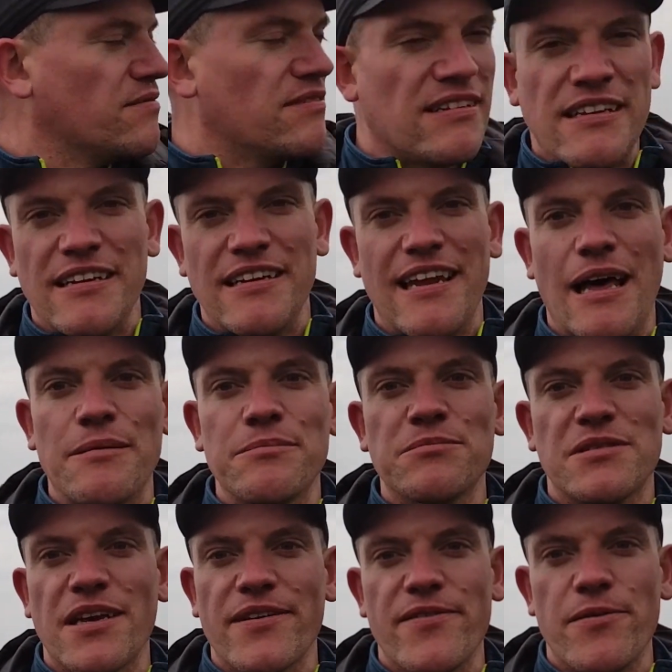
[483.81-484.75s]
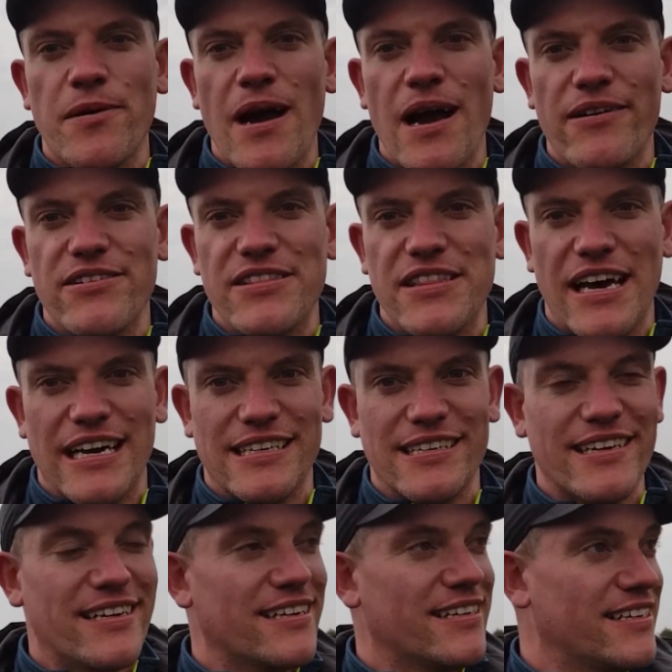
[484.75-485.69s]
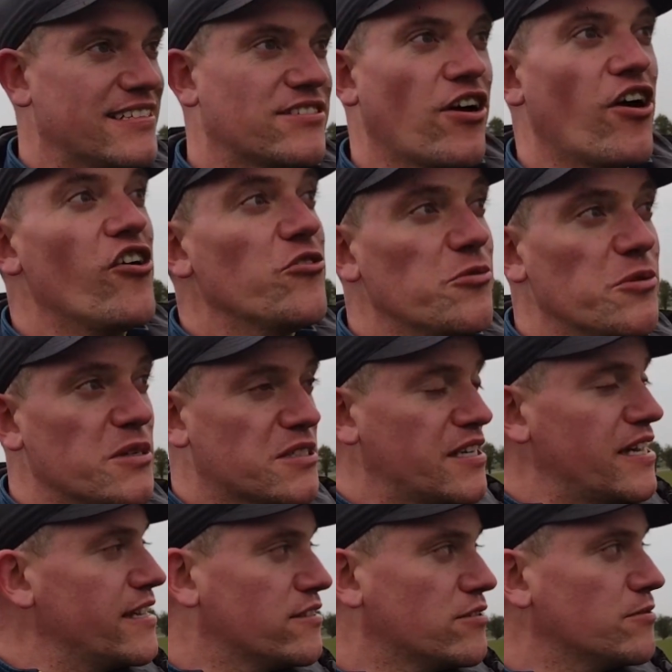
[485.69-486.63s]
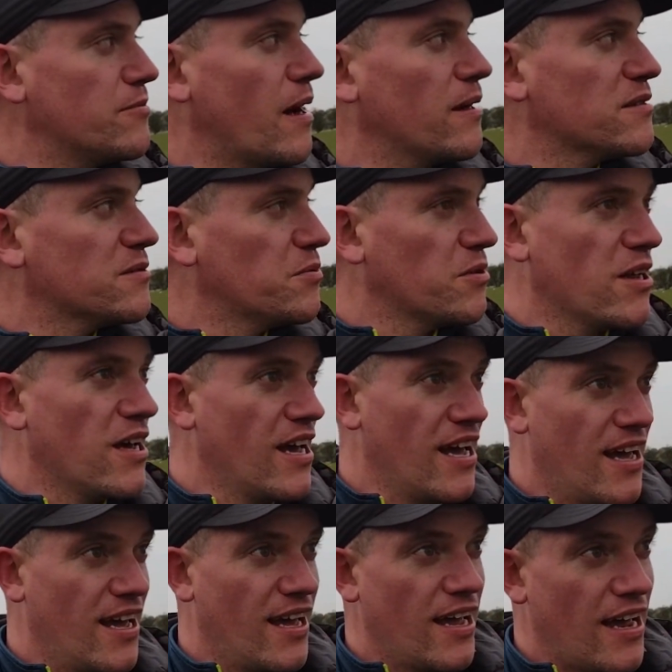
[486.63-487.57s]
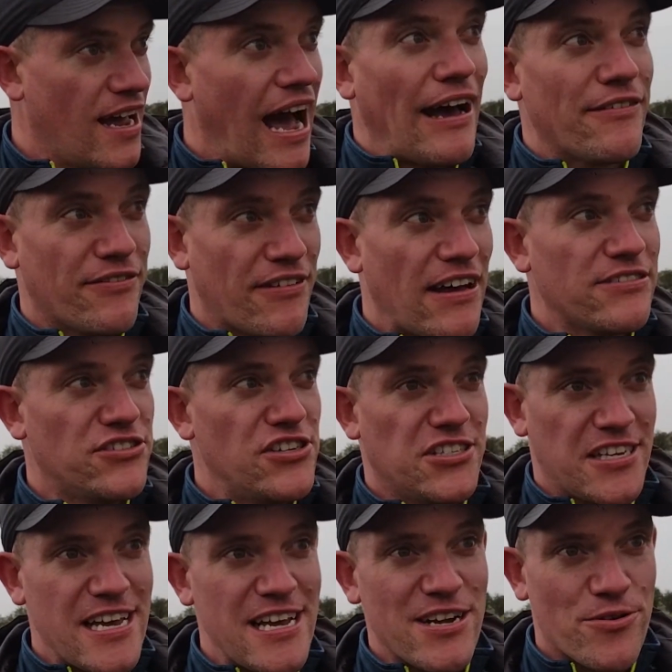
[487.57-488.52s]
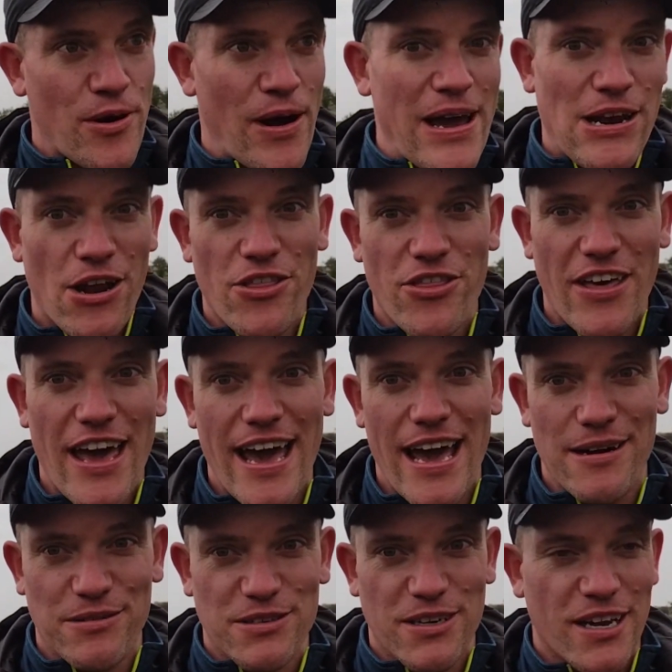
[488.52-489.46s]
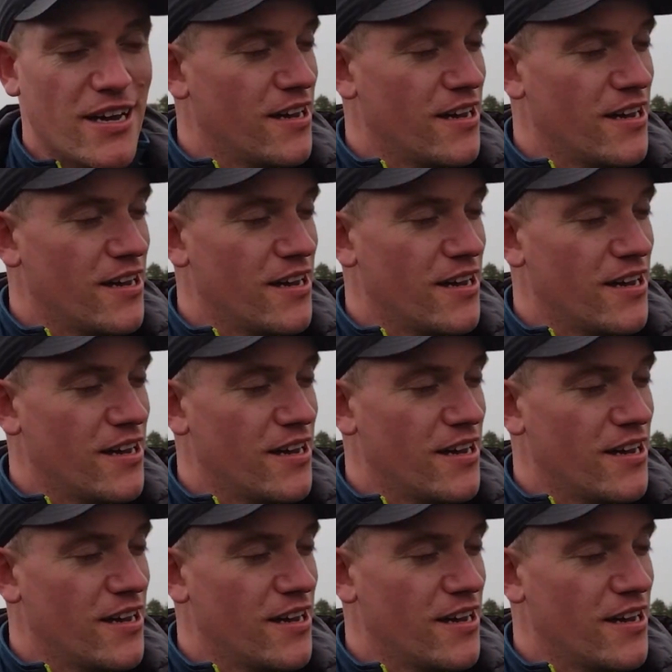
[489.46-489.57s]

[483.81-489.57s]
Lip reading: little lambs everywhere and that, and it's horrible to see sometimes, but I've actually seen quite a lot there.